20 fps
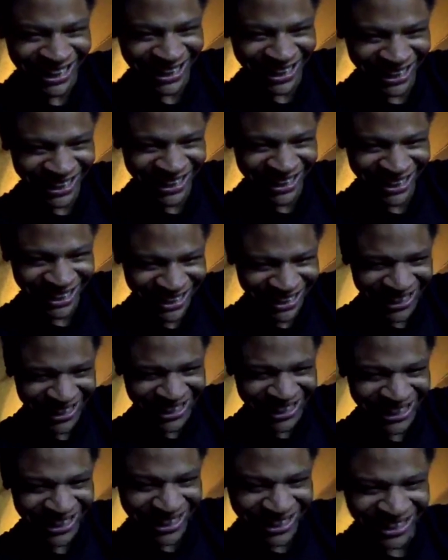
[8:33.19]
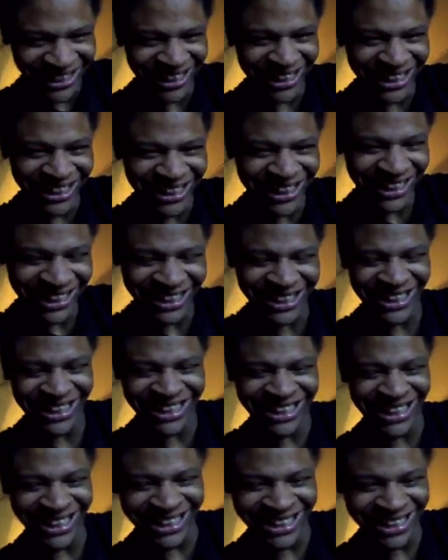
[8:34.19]
hey, cuz.
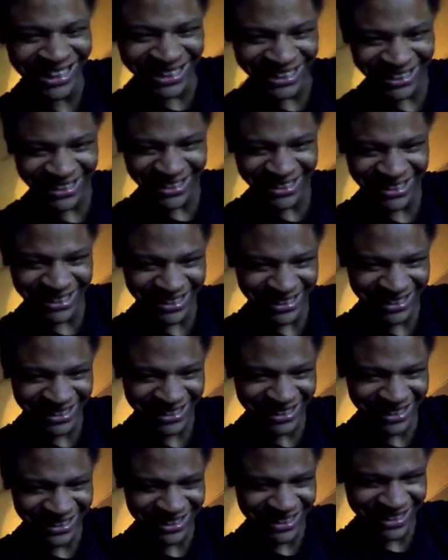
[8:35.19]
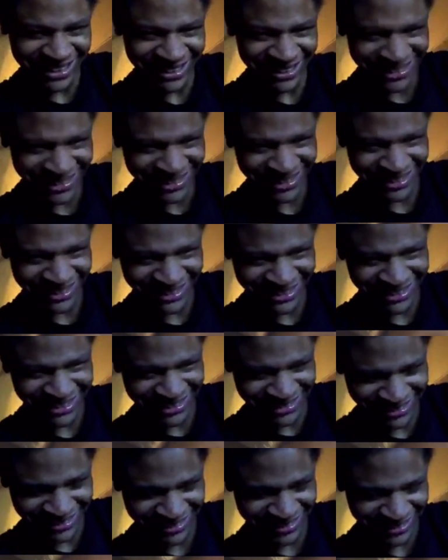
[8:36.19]
Hey, CC, my nigga. Hey, CC, my
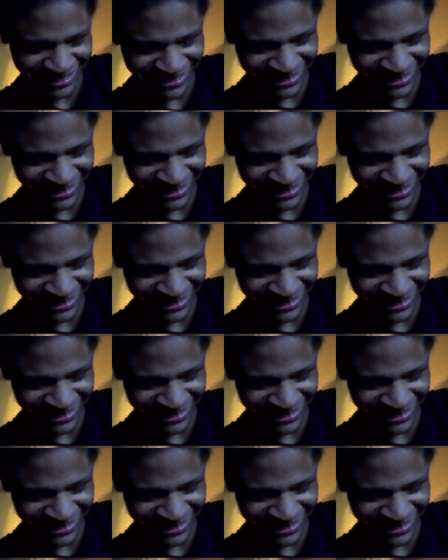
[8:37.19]
nigga.